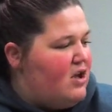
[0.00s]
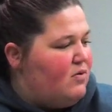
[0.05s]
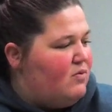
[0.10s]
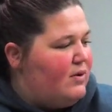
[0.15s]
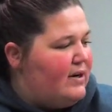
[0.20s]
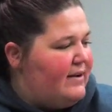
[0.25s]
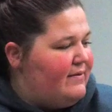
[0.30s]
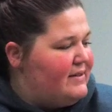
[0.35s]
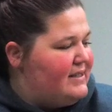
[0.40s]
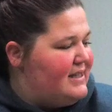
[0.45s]

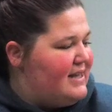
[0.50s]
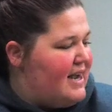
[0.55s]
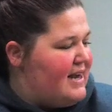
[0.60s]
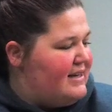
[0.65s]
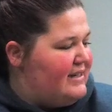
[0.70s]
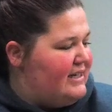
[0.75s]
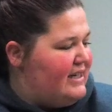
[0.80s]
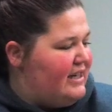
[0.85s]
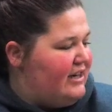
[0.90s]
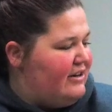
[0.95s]
when he was
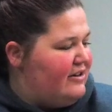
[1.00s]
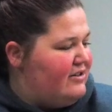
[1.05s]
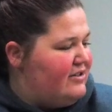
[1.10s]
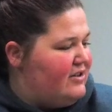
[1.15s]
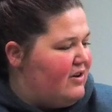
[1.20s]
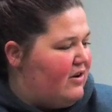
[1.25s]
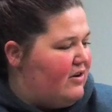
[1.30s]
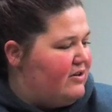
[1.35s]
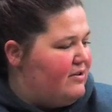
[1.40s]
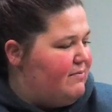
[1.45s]
19 years
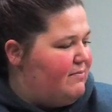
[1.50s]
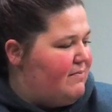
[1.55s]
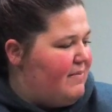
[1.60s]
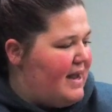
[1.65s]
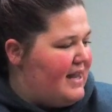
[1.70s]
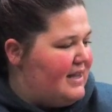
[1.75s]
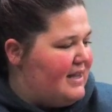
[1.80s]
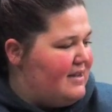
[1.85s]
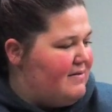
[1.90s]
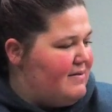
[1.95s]
old,
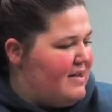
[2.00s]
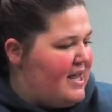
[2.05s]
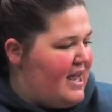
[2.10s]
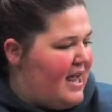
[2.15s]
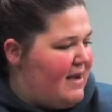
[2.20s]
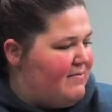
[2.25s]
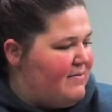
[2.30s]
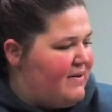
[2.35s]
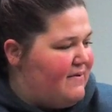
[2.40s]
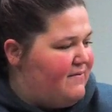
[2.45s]
Bentley became